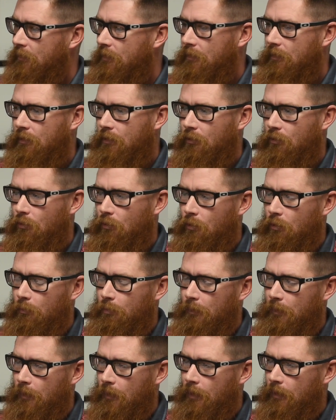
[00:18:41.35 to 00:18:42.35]
Laura
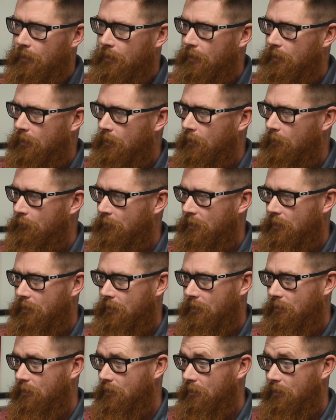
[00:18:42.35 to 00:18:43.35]
Panada
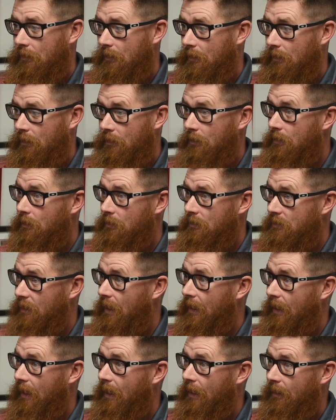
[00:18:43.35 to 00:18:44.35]
is
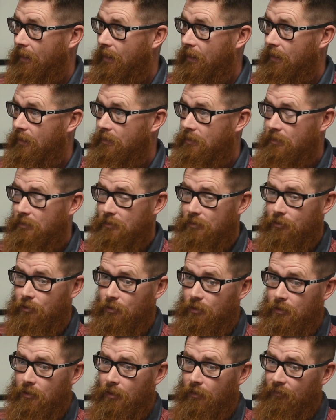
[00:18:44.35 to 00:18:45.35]
that athlete that's
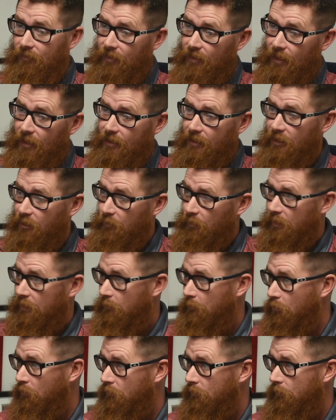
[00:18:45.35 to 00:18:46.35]
good enough that I think we
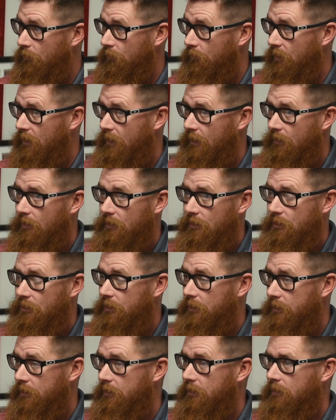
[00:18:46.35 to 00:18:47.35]
can move her there and
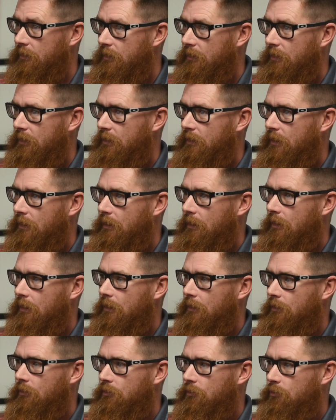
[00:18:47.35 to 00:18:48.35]
she can
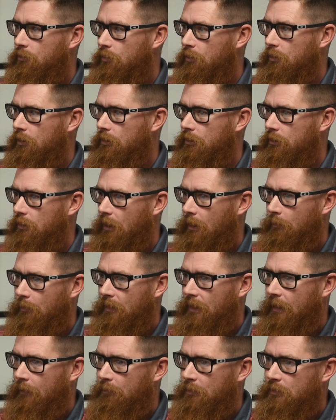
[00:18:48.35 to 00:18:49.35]
do a good job in
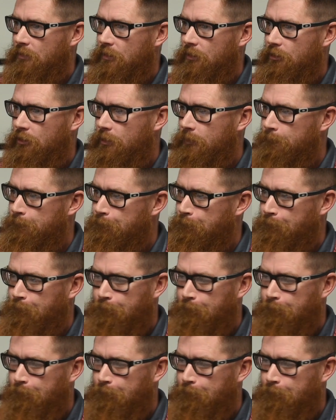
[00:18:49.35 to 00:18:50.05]
that position.